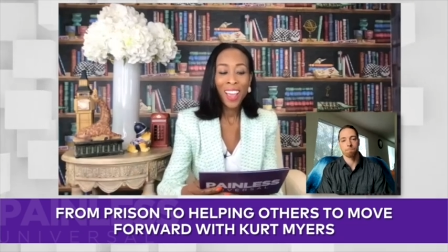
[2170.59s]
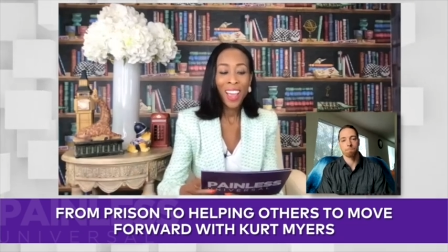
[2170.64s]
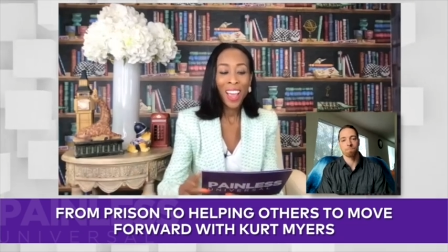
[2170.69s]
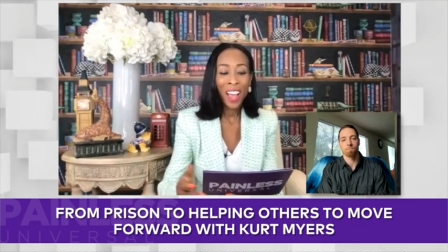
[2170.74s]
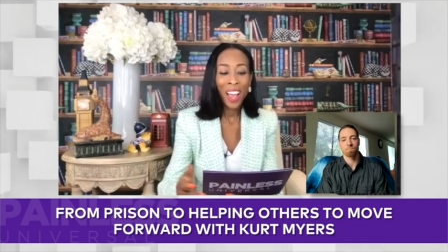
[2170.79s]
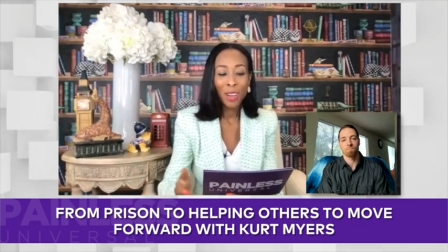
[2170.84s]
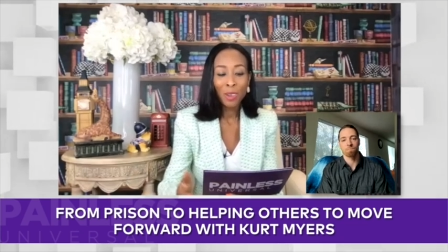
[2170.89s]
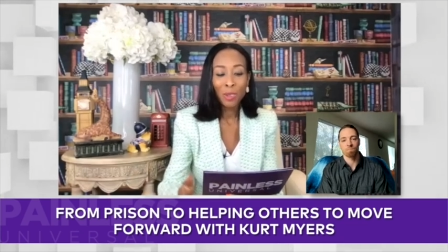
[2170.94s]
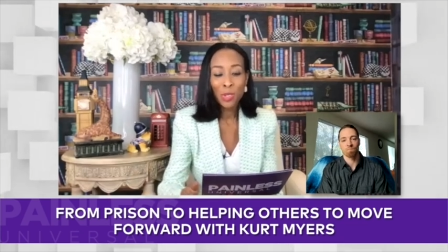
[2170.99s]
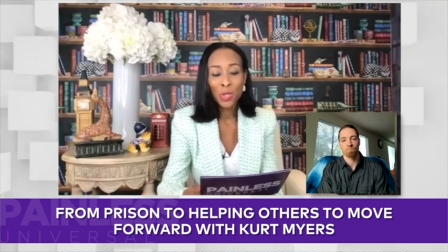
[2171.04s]

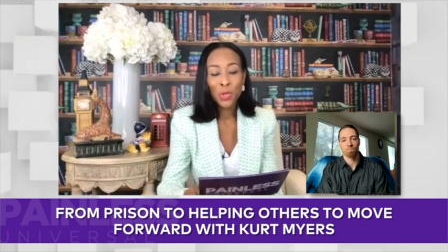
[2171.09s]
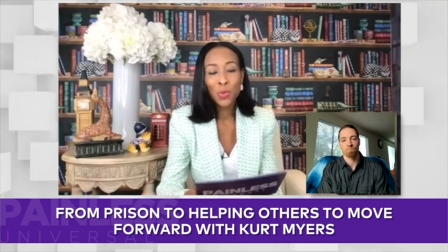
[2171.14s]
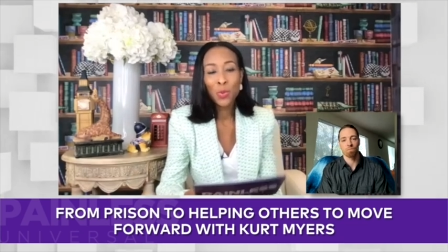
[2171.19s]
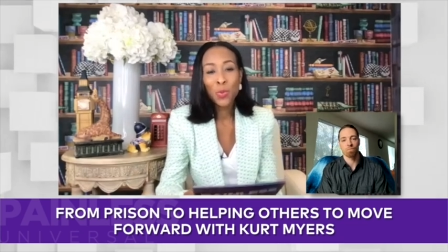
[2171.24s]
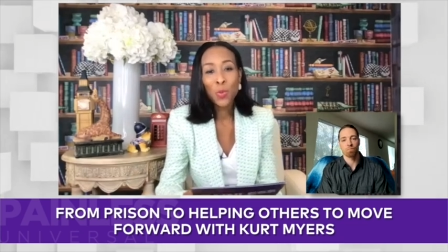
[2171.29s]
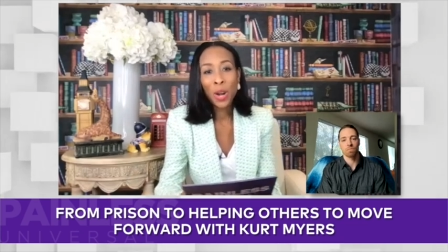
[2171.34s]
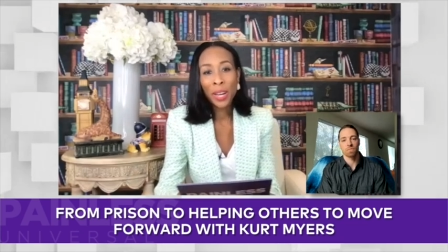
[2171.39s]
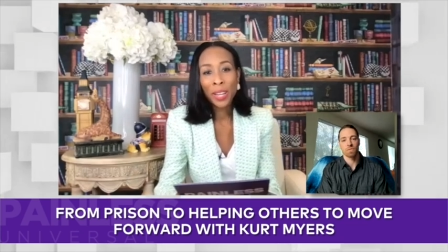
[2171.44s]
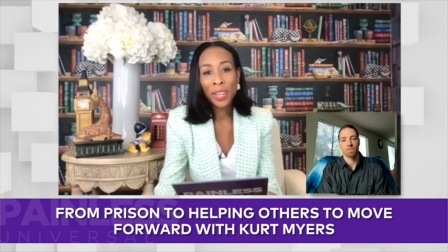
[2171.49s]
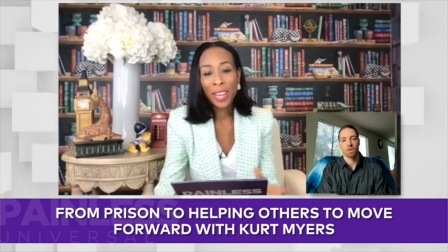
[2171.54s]
how should
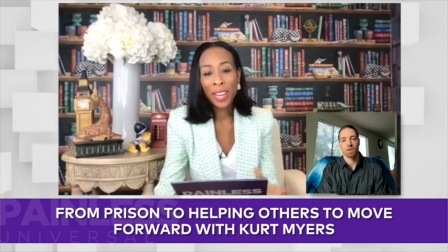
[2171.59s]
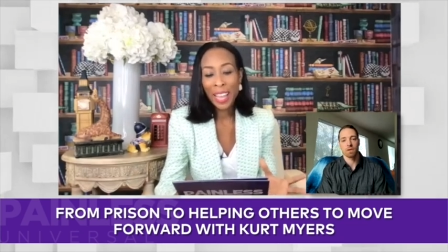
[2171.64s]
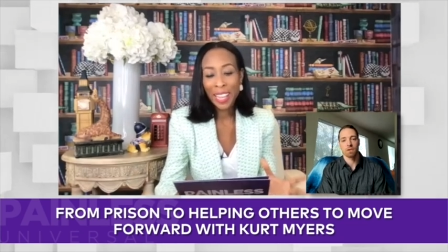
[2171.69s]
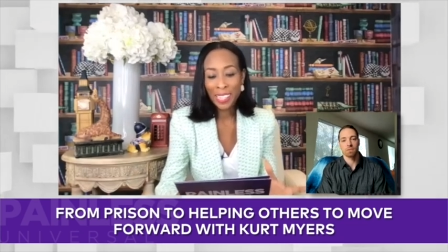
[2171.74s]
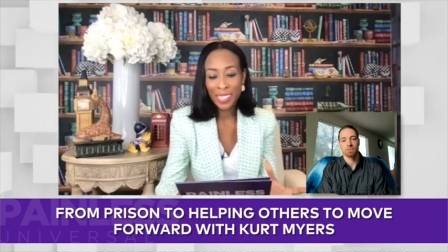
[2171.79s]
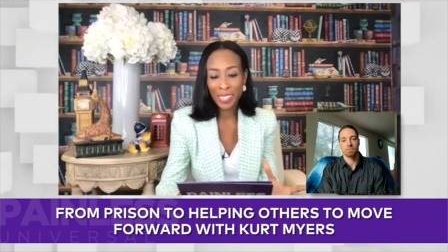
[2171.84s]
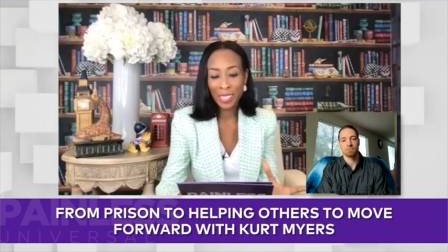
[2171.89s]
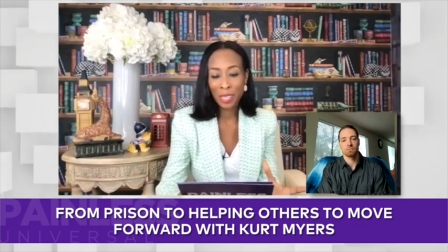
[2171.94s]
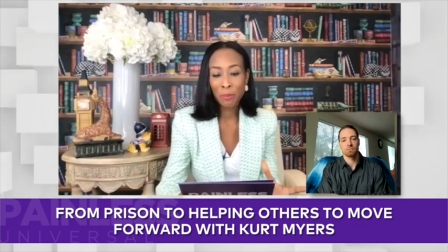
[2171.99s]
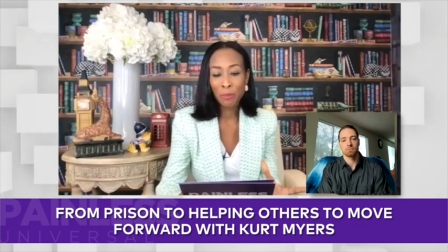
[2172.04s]
one
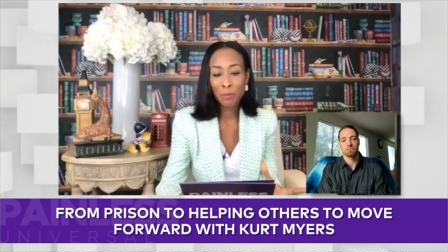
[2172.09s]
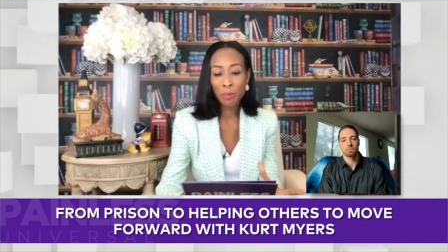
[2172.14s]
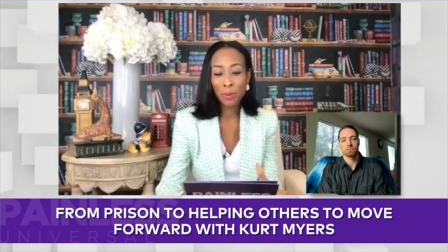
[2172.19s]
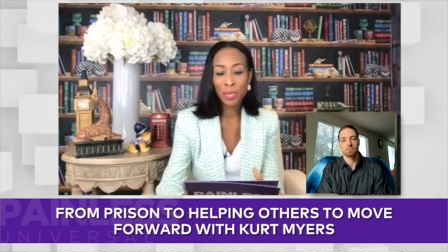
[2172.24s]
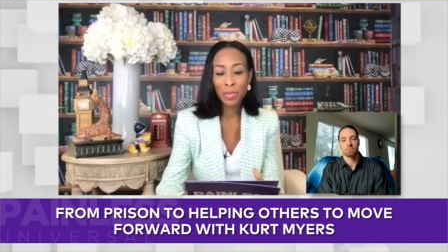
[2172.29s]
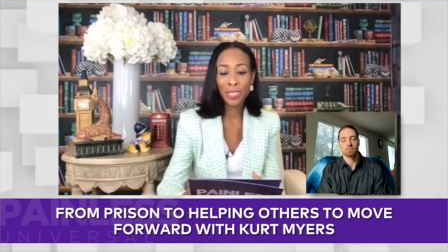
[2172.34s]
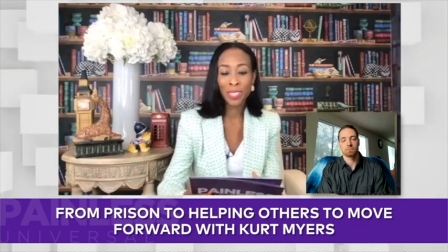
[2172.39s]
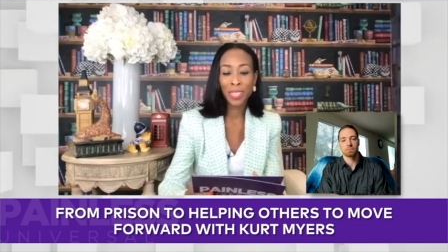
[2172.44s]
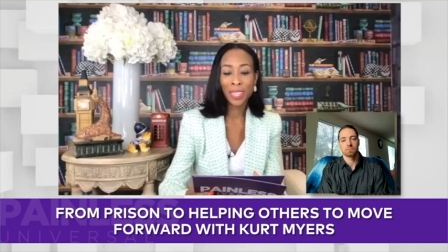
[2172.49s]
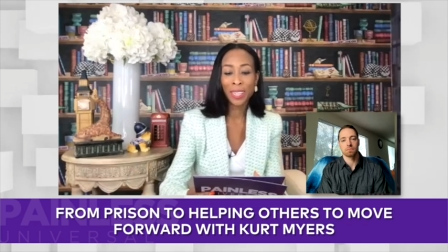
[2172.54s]
exit
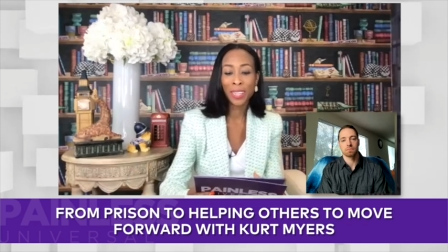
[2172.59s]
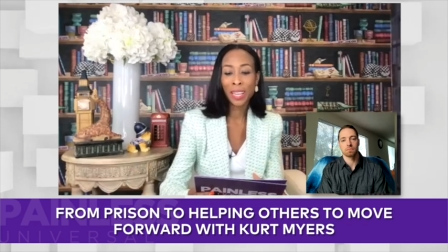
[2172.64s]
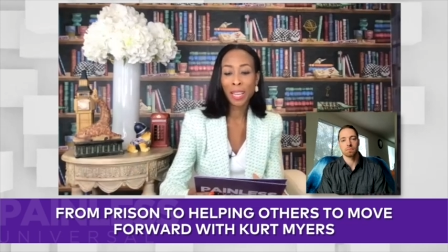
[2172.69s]
prison